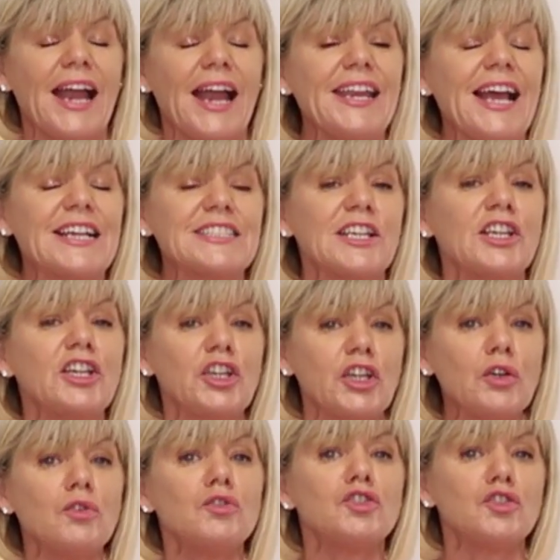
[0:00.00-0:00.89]
and he has a
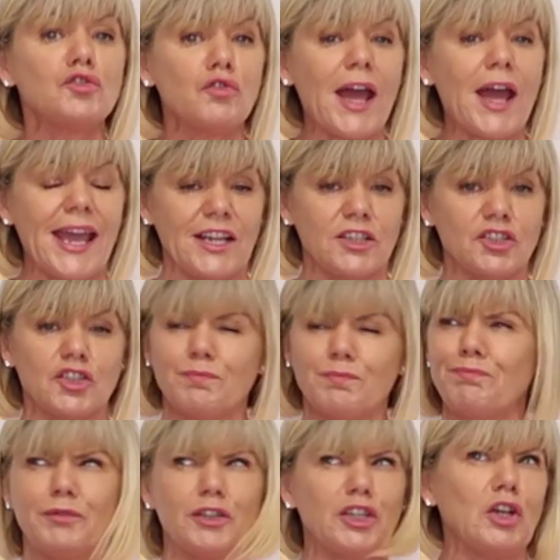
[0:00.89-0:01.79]
huge
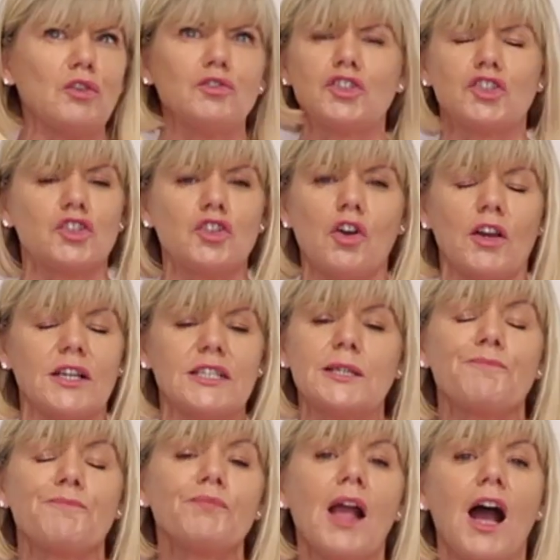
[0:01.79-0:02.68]
range, huge
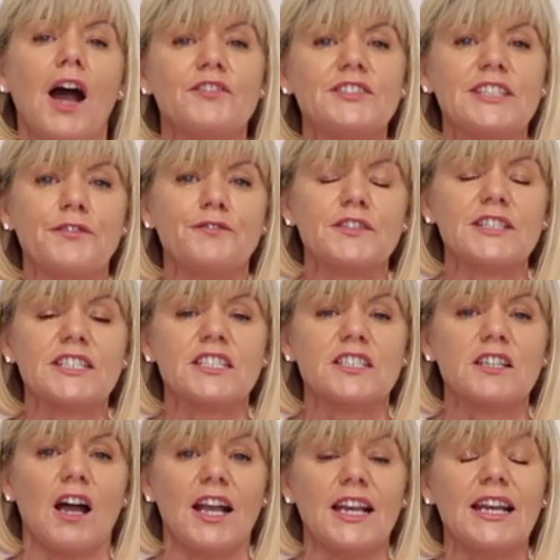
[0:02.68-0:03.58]
choice of different
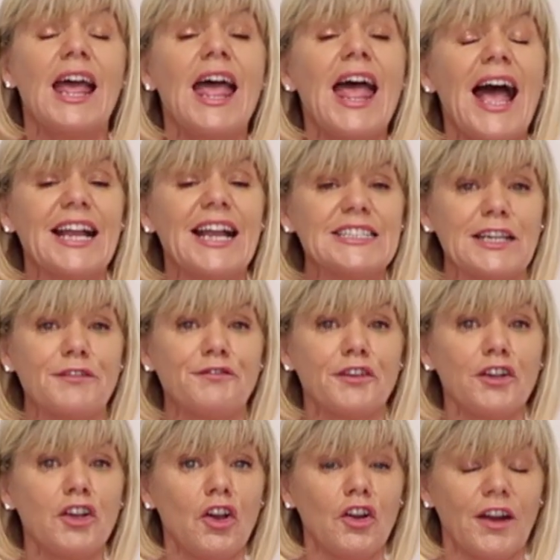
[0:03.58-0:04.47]
style and
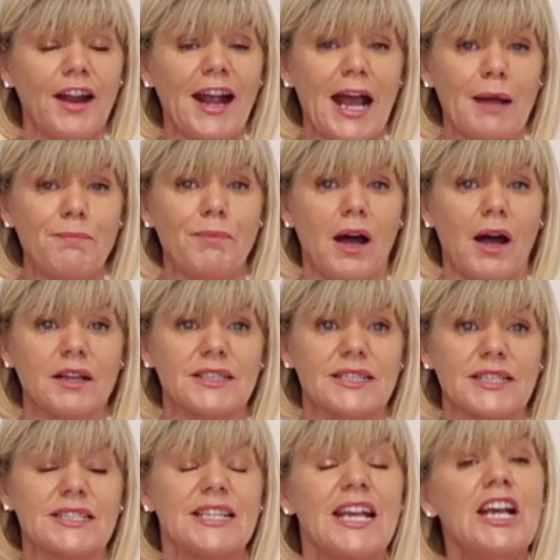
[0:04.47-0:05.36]
different colour hat
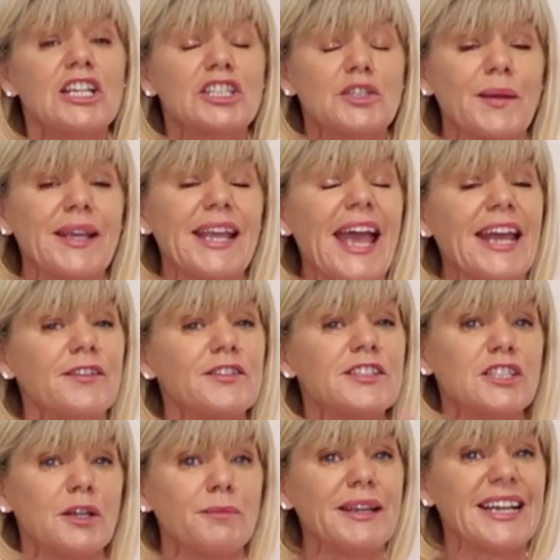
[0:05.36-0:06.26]
boxes. So again,
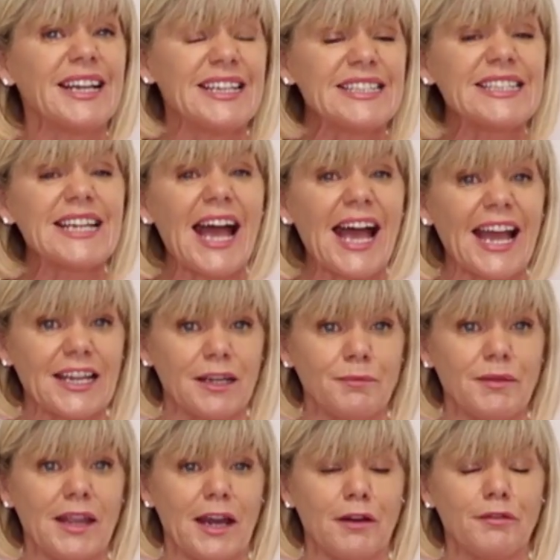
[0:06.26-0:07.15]
if somebody can tag
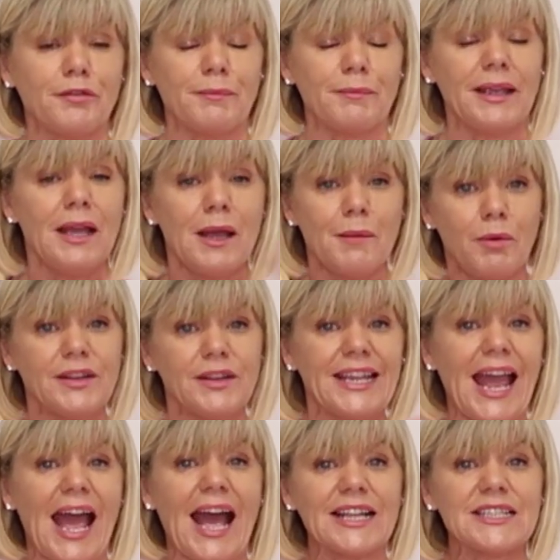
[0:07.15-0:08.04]
them there for me, put
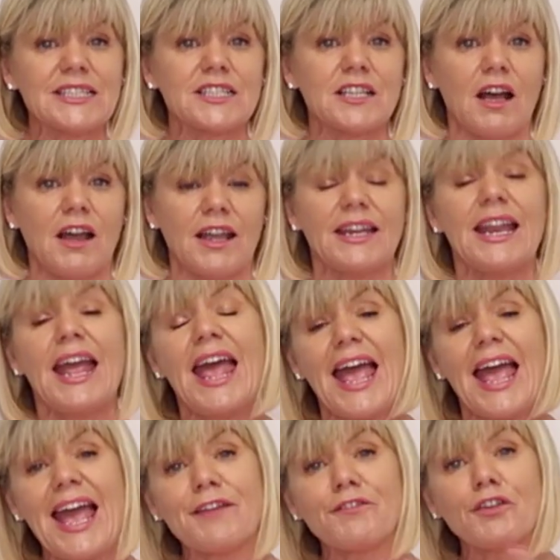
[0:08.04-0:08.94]
the @
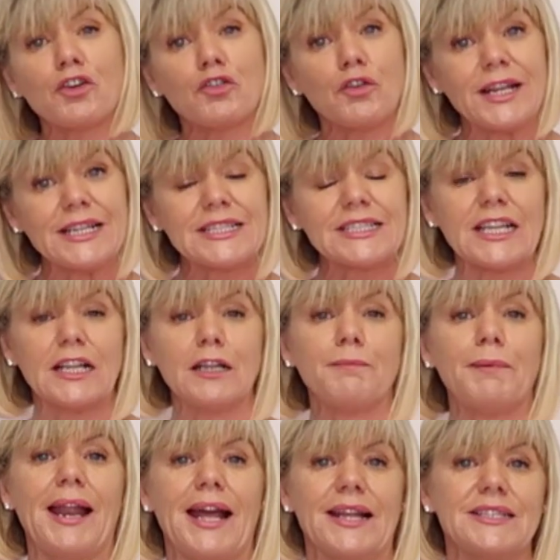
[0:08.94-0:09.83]
Evergreen
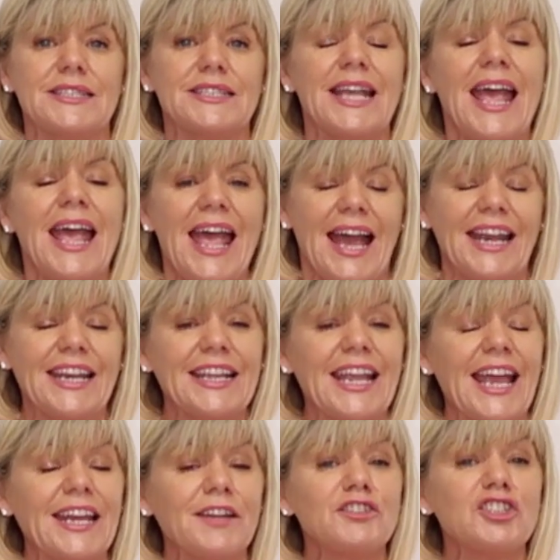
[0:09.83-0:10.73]
Silk Plants, and
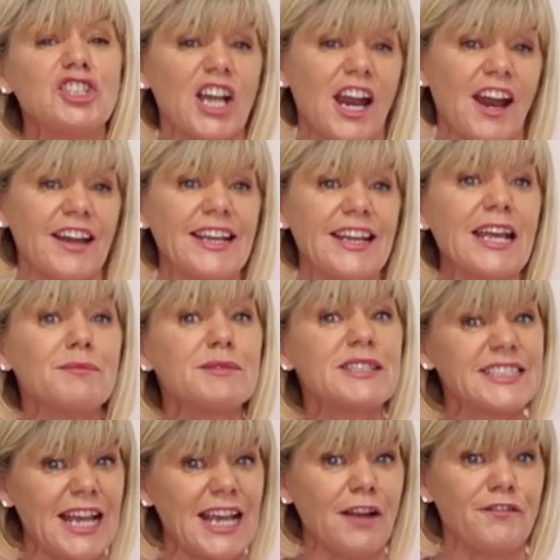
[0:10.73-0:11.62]
again, if Charlie
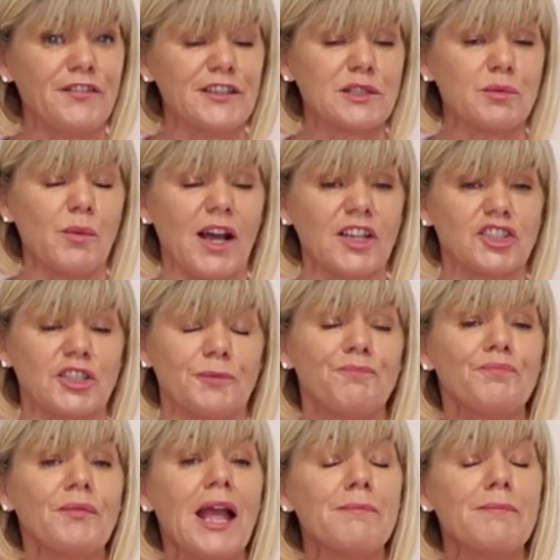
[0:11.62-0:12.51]
himself is
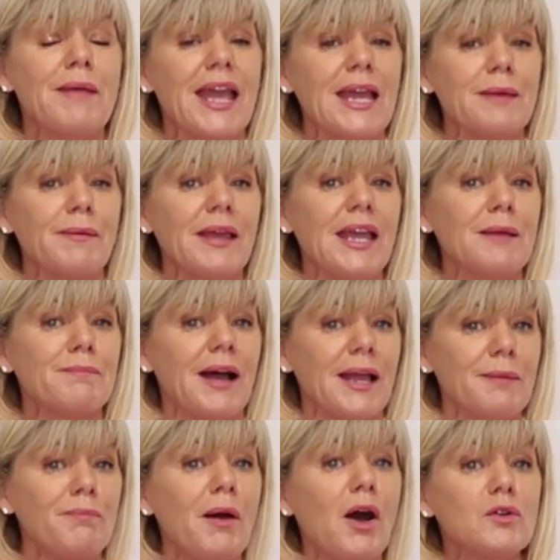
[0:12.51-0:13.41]
watching, maybe he
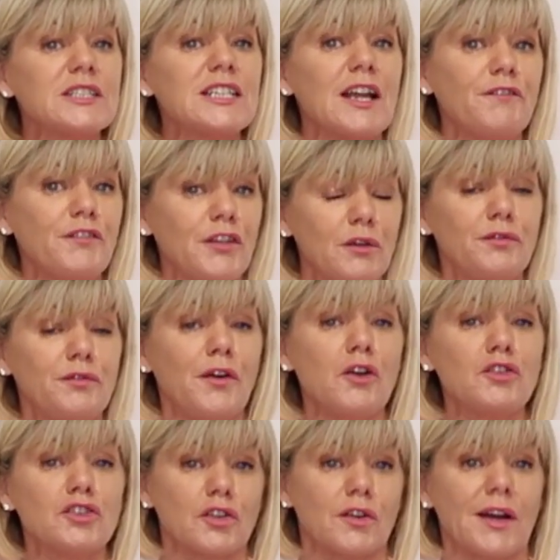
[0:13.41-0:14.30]
might post a few
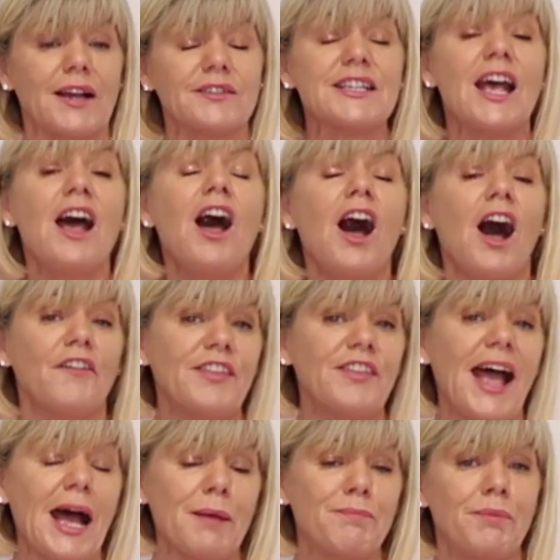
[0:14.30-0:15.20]
photographs of
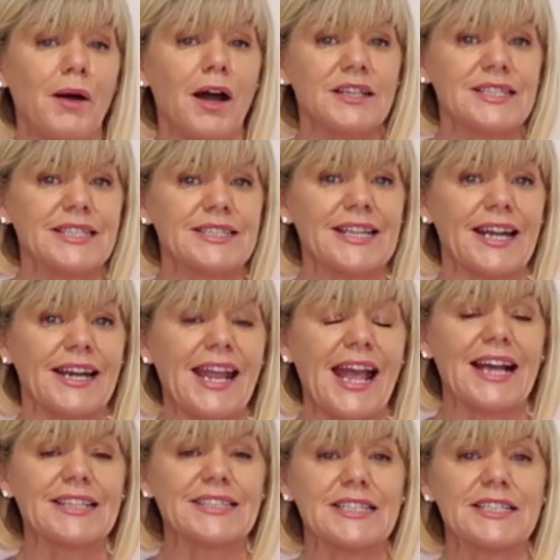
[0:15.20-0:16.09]
the hat boxes that
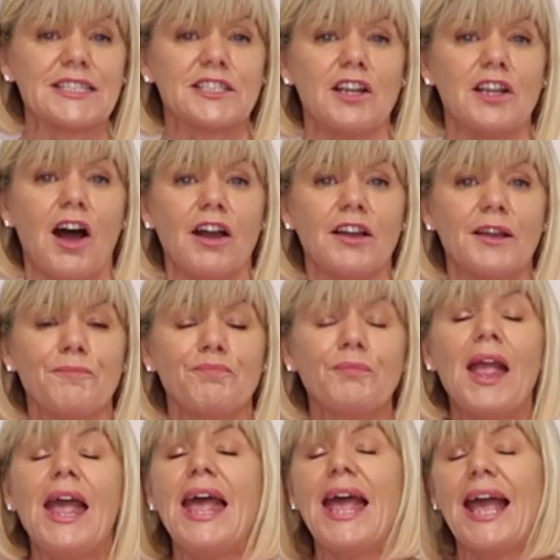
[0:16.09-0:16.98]
he has in stock.
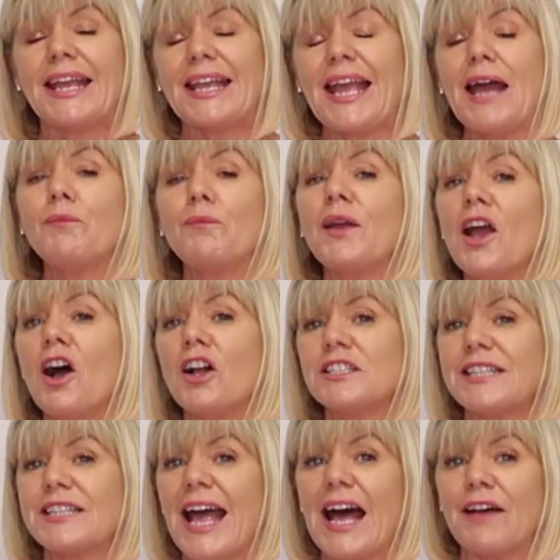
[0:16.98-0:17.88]
Again, we
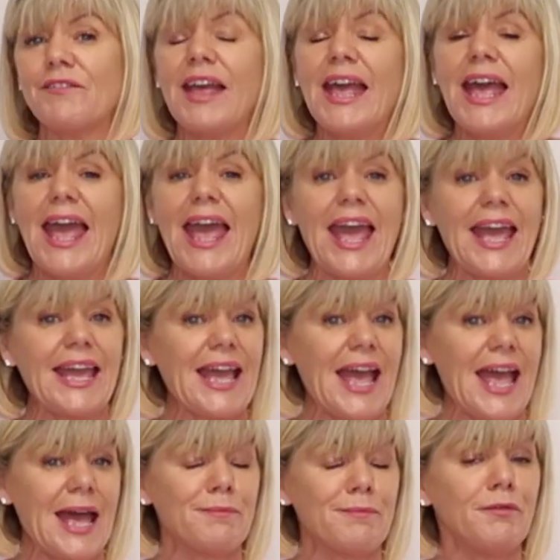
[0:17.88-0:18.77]
also have
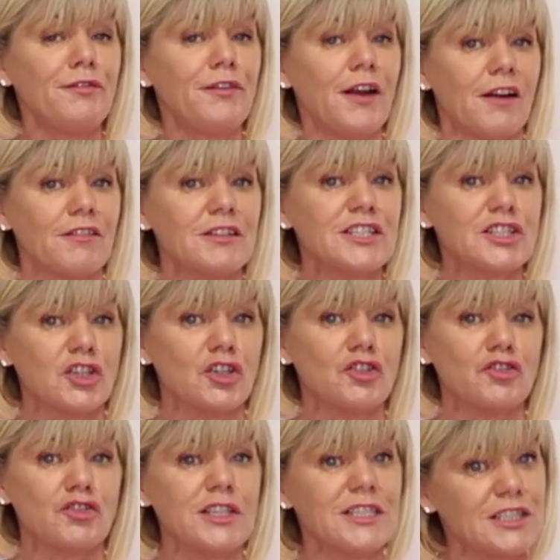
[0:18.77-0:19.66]
AM Floral
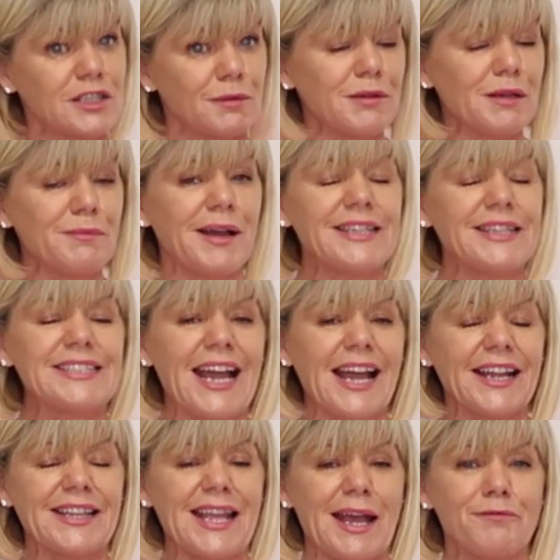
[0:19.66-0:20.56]
Sundries. Somebody might
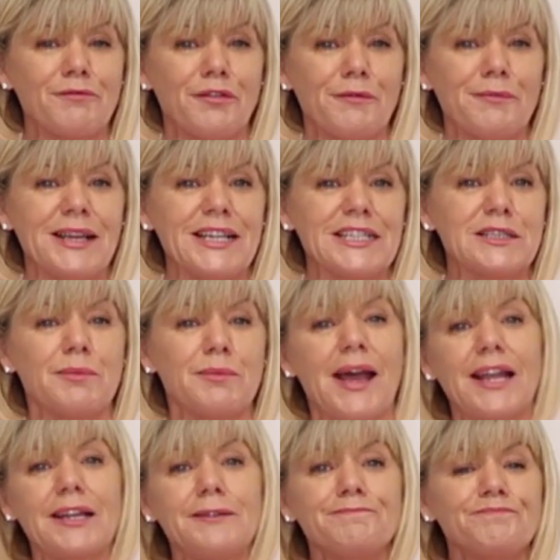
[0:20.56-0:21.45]
tag them for me as
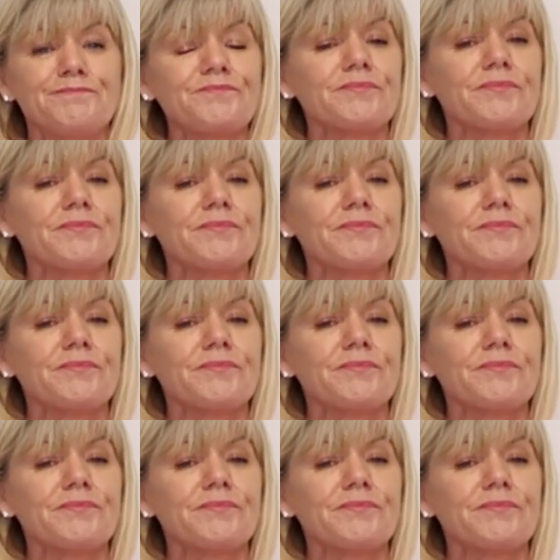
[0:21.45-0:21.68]
well.